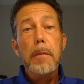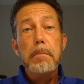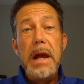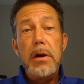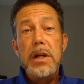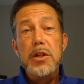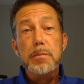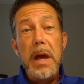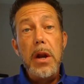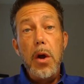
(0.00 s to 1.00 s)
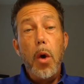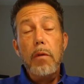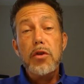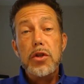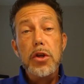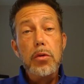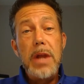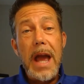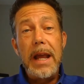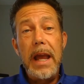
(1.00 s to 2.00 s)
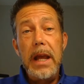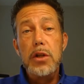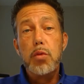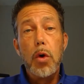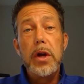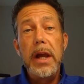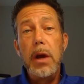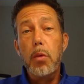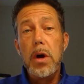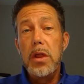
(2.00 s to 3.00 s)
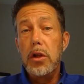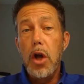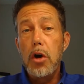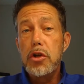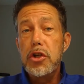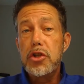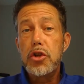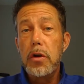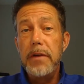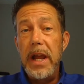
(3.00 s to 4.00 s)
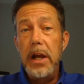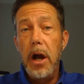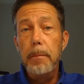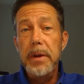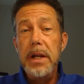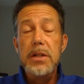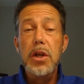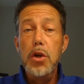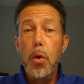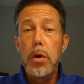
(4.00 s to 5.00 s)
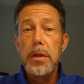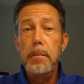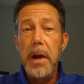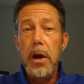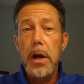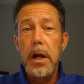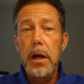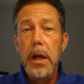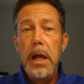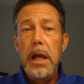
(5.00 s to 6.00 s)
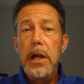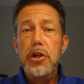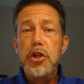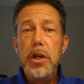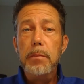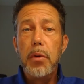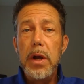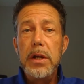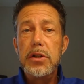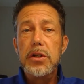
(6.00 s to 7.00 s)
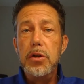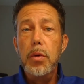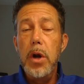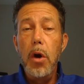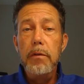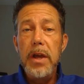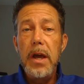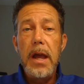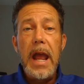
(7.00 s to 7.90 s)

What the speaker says: Mary spent over 2 decades working at one of the largest survey companies in North America, and she brings to Innovia